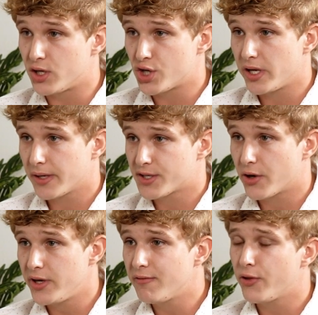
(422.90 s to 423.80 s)
engineer.
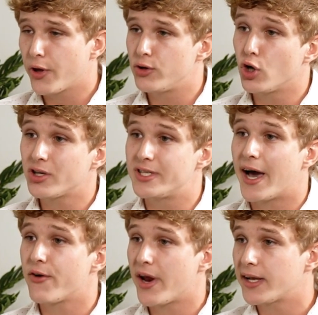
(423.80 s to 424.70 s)
So even though not
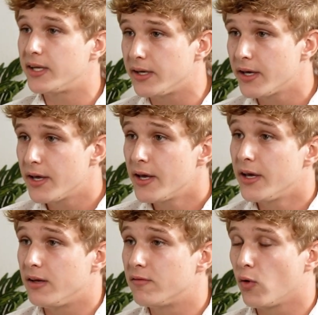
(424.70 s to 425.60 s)
directly
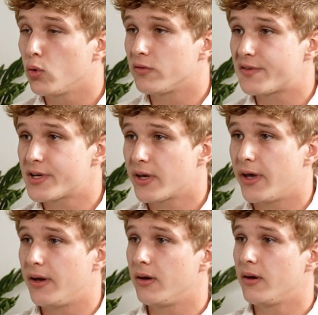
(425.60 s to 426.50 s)
involved
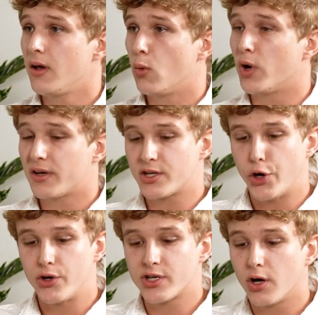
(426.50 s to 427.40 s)
in what
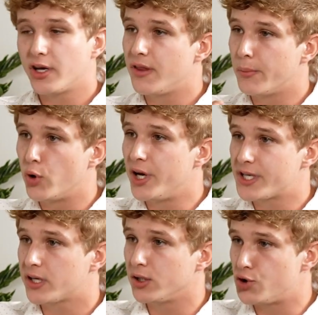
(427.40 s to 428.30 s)
goes on in the
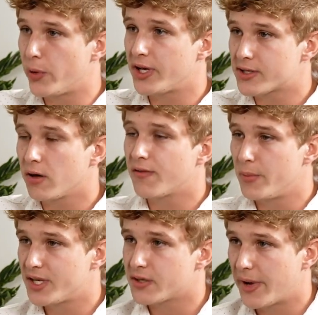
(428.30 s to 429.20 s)
political doings of the
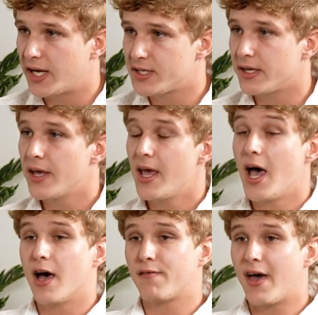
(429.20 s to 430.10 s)
municipality,
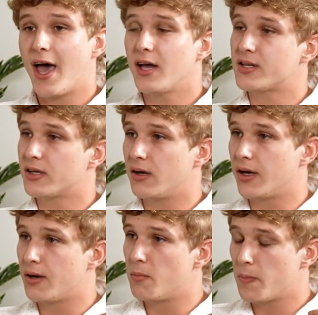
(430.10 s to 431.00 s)
I've had
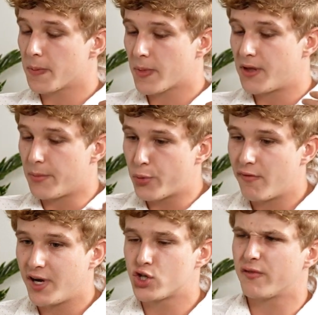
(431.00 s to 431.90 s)
the
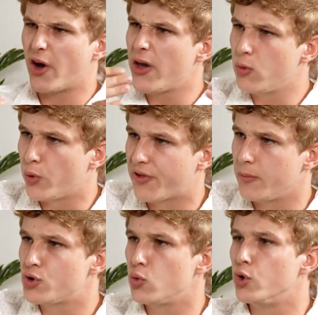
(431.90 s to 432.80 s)
privilege of going with
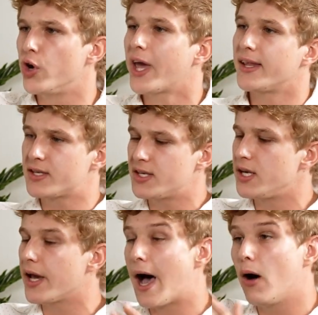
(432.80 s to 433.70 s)
him to work and
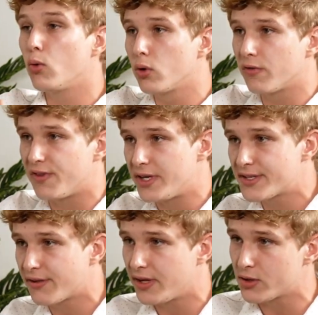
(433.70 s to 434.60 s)
seeing how all of
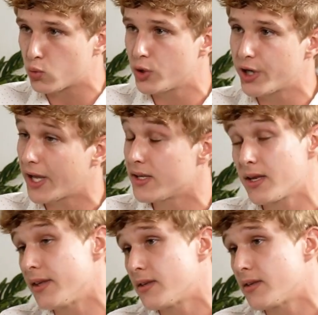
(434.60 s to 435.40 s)
these things work. And